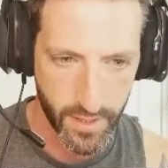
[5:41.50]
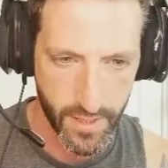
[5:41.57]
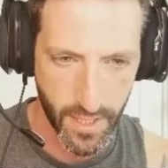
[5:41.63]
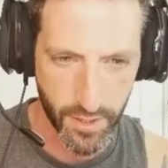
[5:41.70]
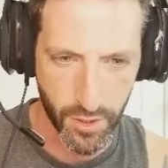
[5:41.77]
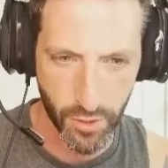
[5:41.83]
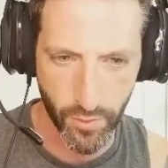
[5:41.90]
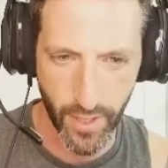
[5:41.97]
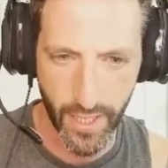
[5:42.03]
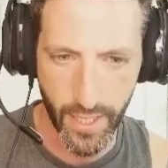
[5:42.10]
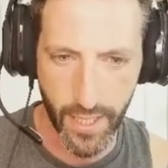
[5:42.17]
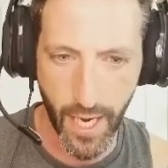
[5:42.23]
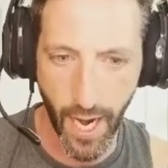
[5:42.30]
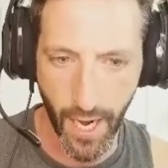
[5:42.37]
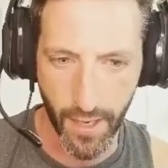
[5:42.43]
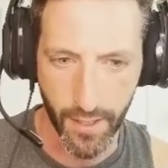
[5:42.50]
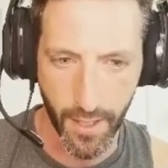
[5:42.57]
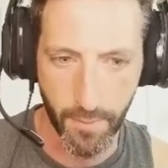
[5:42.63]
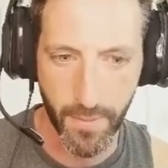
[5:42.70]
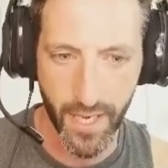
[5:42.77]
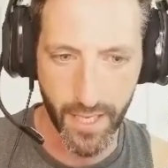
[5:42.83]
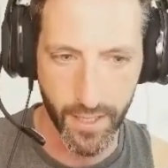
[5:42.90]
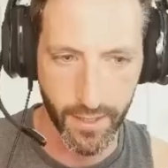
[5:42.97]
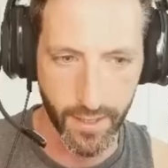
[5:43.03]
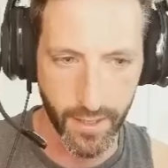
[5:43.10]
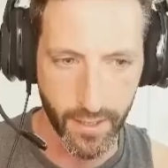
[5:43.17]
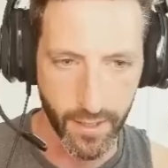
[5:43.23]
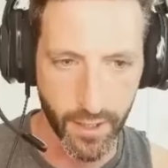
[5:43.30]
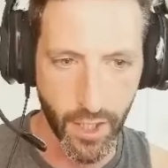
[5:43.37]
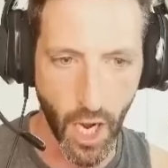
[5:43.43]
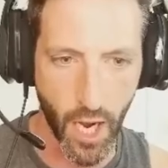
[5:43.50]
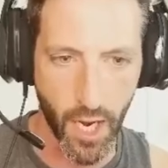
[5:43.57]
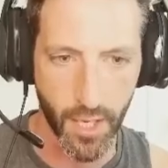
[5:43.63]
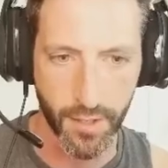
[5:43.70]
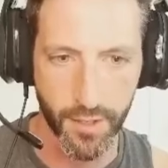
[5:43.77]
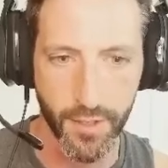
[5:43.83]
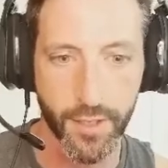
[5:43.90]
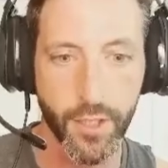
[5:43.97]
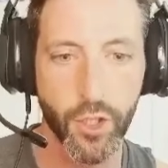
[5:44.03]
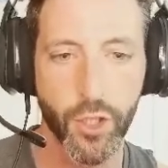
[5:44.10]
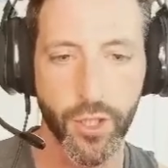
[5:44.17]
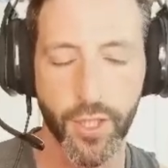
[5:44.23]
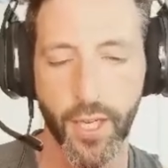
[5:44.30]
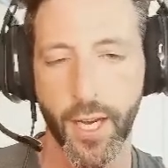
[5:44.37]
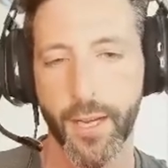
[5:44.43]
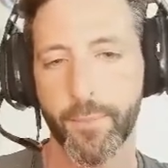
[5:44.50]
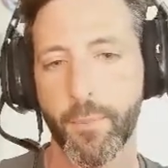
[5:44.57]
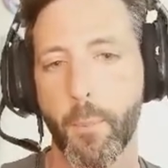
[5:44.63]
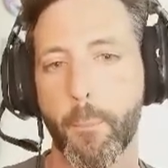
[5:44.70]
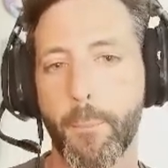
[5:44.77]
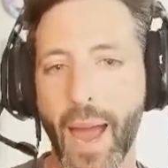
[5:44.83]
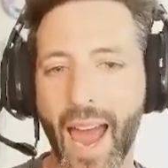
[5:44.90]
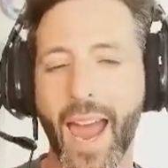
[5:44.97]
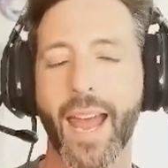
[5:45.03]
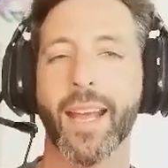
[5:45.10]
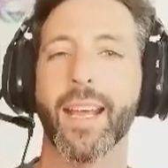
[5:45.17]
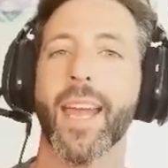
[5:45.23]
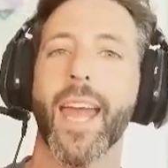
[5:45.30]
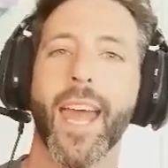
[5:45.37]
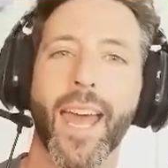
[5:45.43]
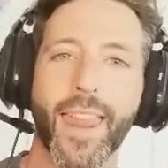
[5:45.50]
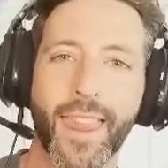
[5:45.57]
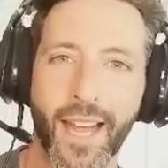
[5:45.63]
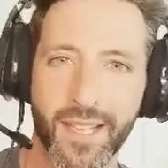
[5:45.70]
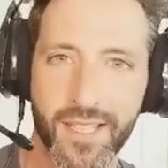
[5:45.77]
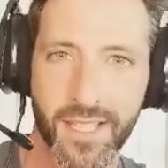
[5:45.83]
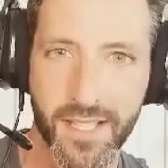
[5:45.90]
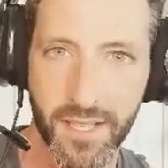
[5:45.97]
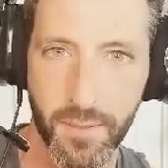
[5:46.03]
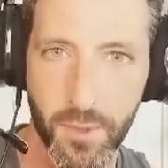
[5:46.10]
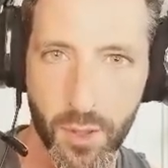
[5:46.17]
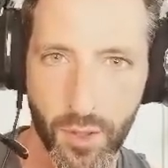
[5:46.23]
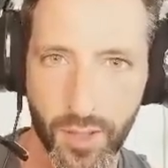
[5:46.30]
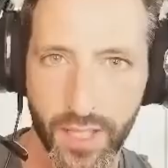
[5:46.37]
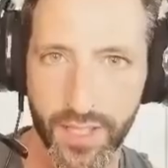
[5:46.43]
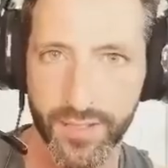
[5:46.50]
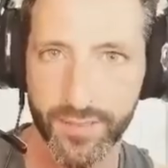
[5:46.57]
That's the screen. Cut immediately. Gone. Good cut. Bang. That's a slip screen.